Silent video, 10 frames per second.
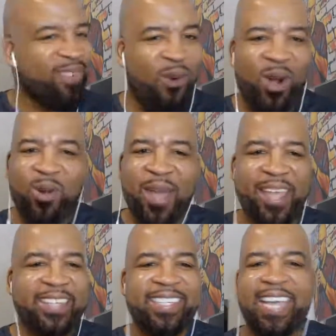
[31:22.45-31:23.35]
Walk away.
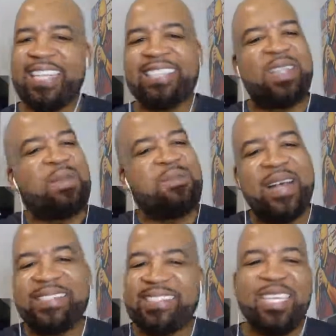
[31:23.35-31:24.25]
Like that's the
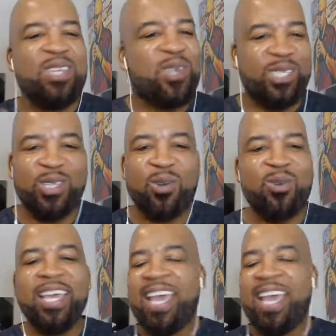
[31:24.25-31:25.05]
best thing you can do.